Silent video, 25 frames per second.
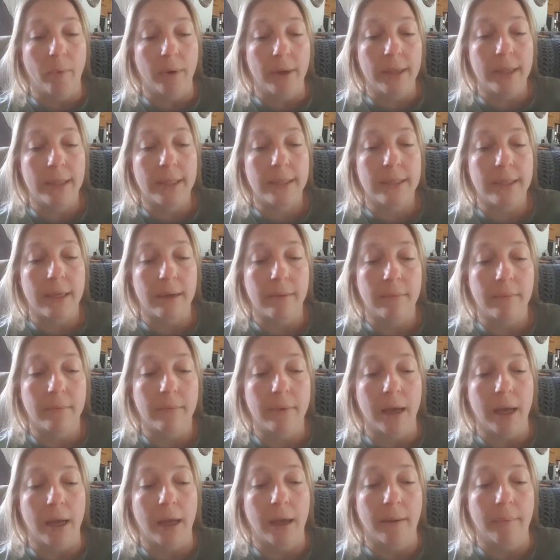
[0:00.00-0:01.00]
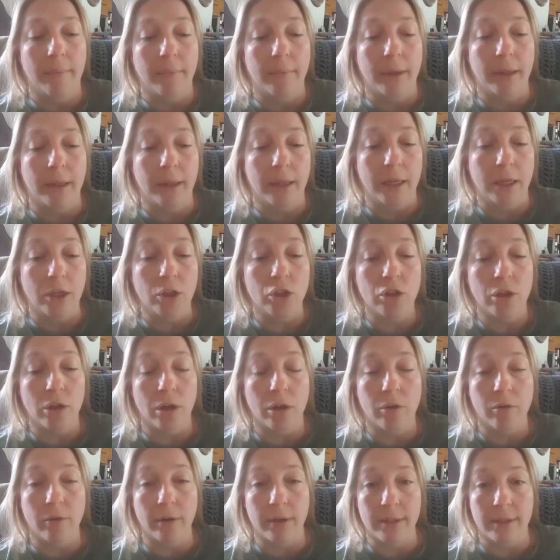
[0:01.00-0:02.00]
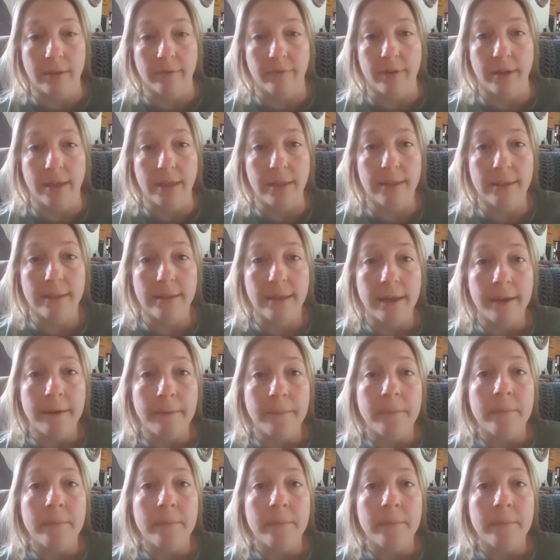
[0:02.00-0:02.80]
with some leash aggressiveness.